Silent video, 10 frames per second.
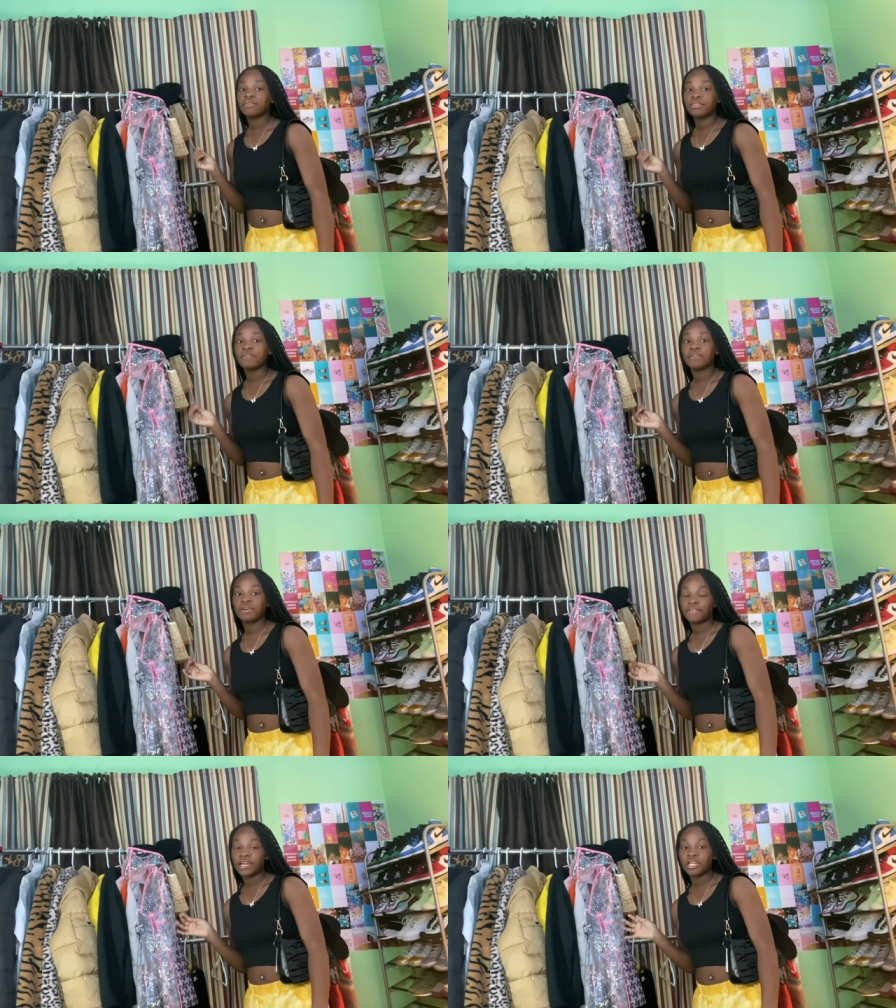the Fear
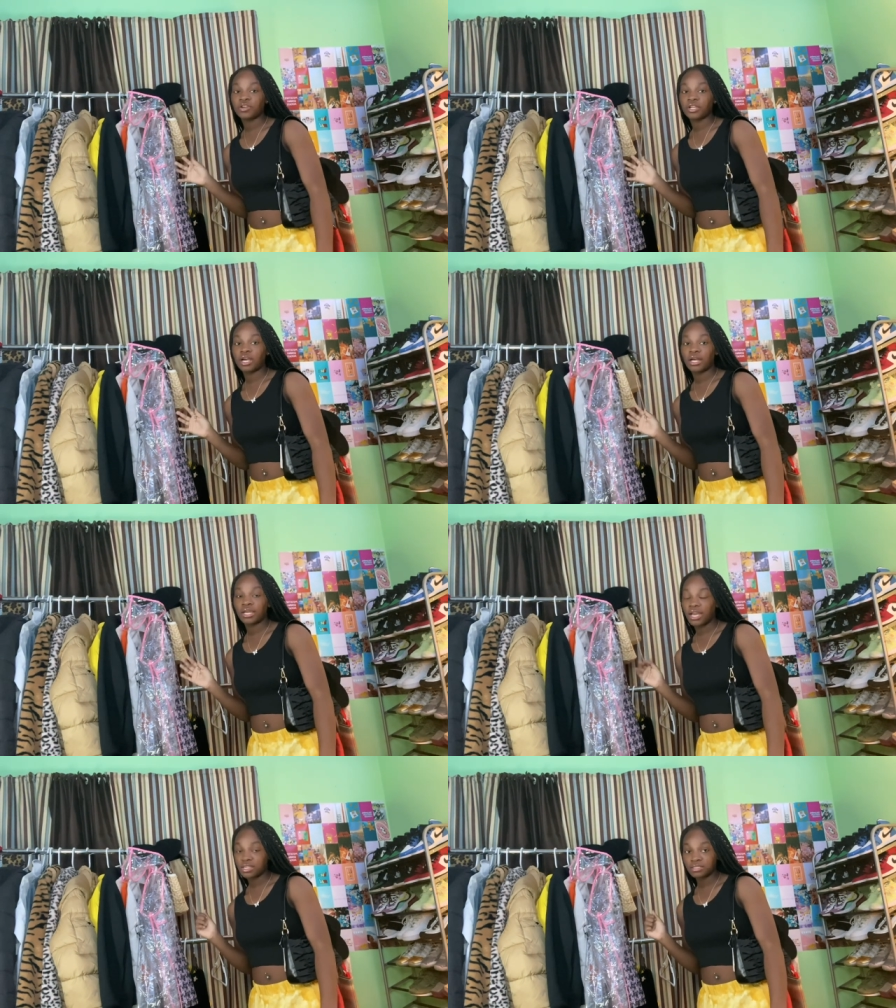Factory haunted
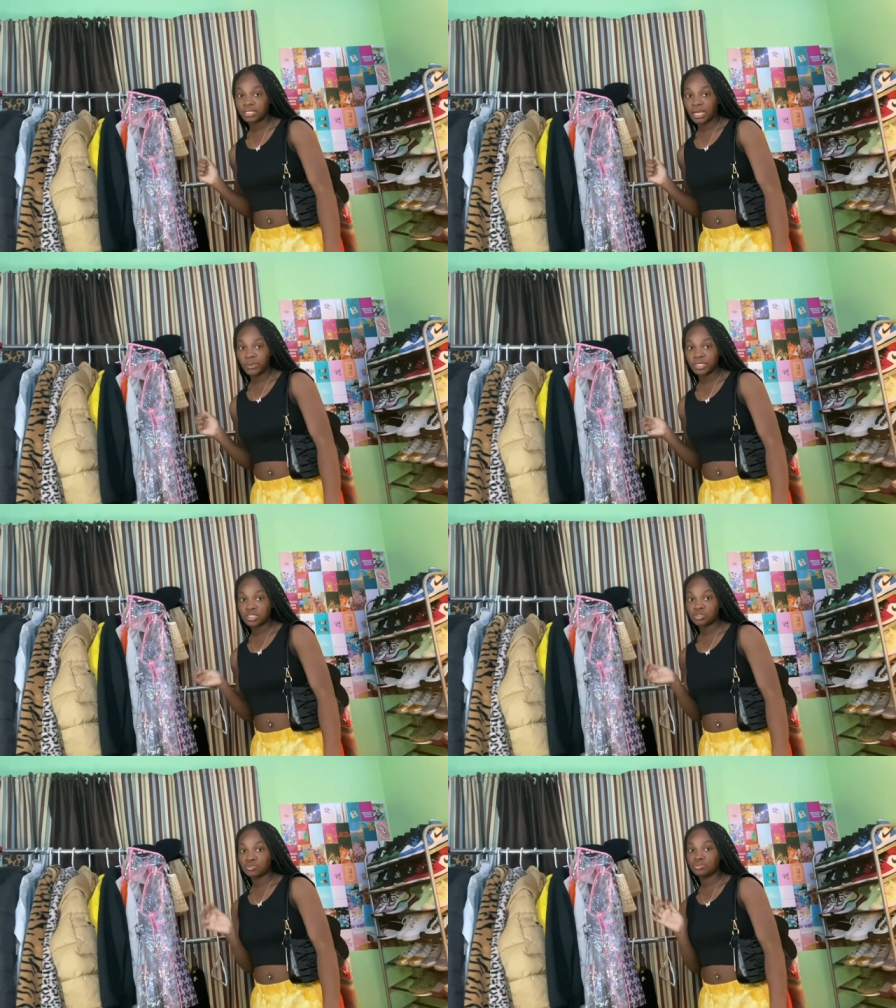house thing I went
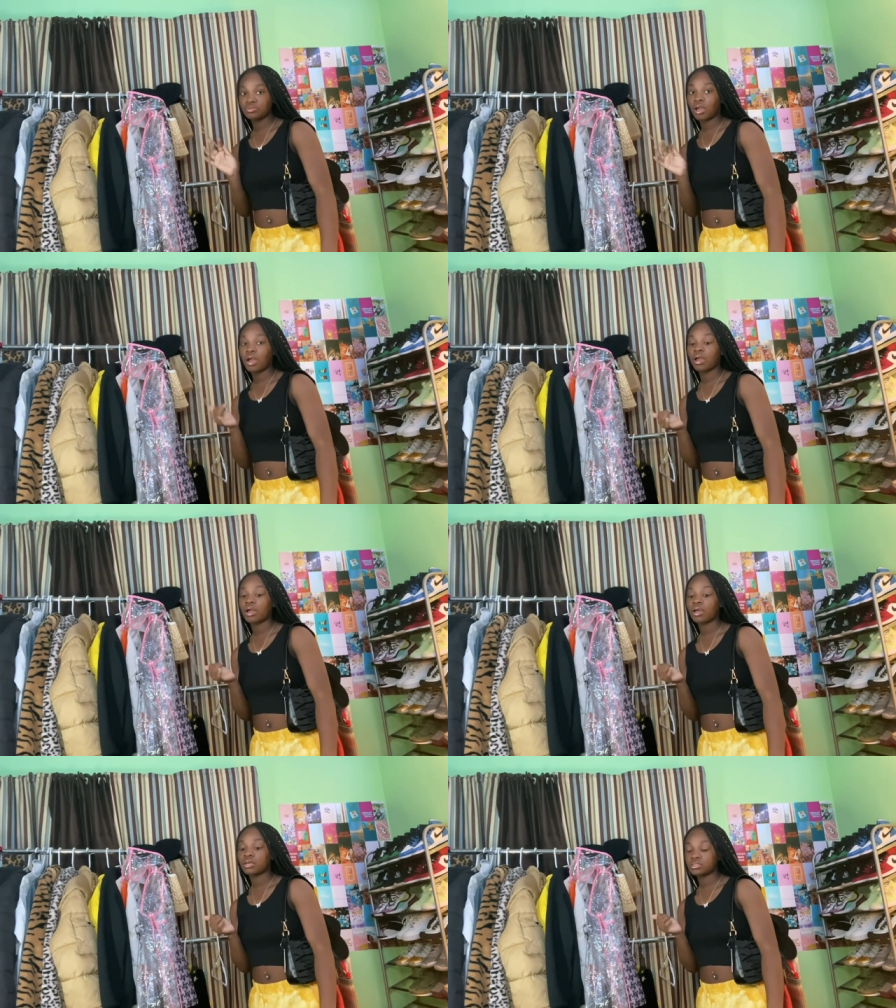to,
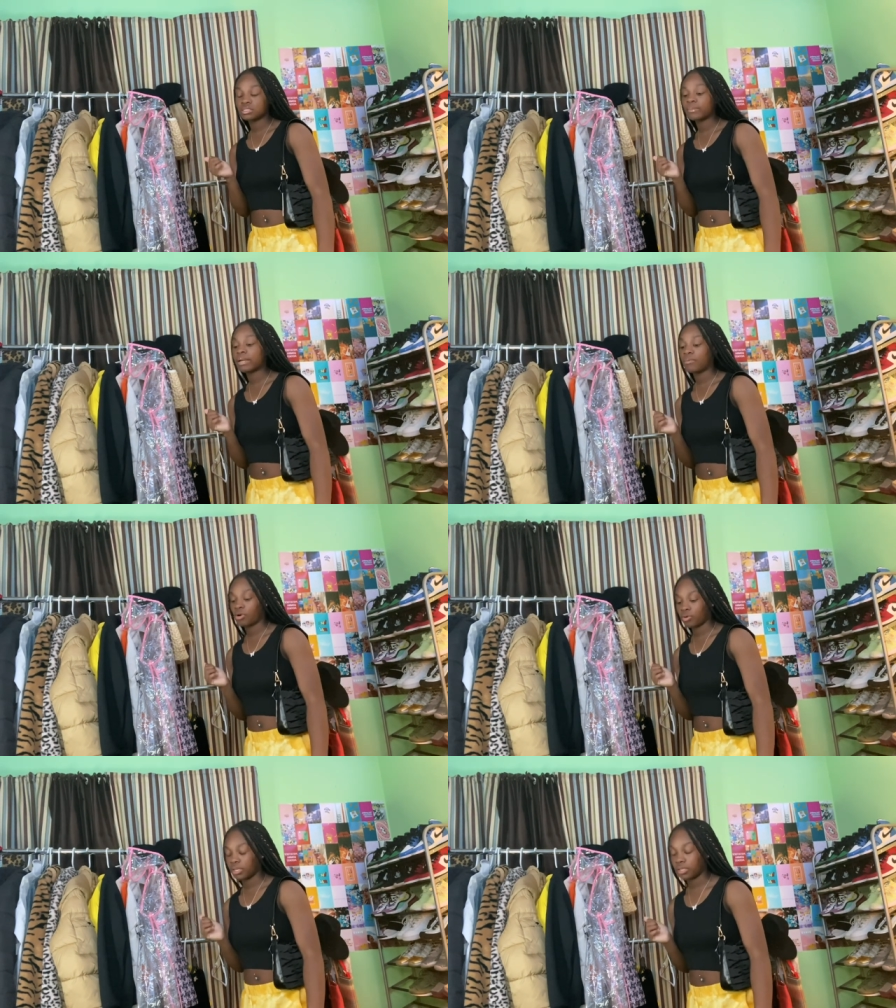somebody
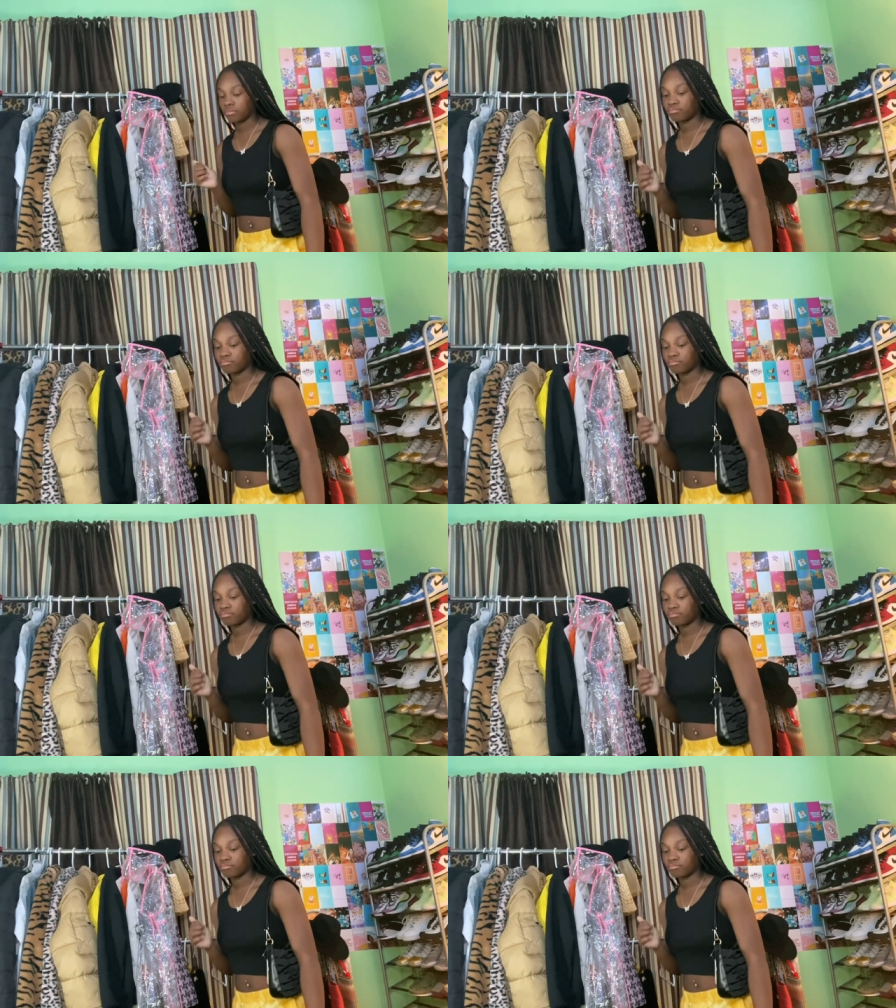broke it.